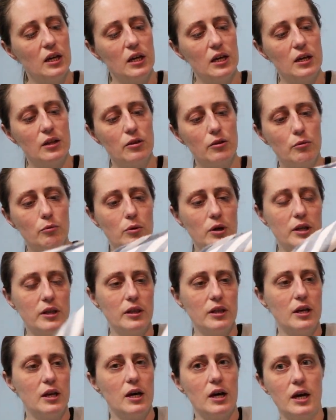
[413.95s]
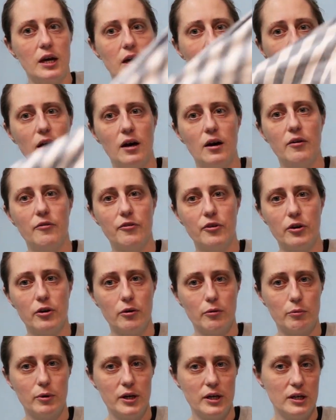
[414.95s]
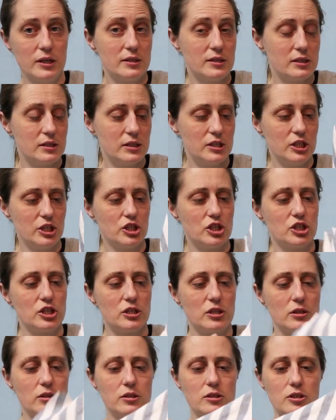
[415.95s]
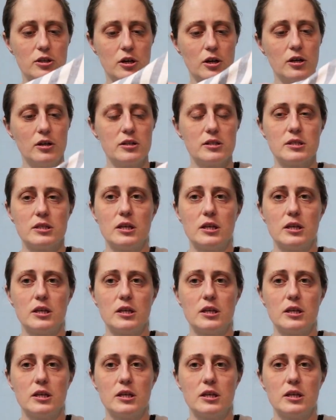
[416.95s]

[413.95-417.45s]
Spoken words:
in the one that I have already stitched the darts,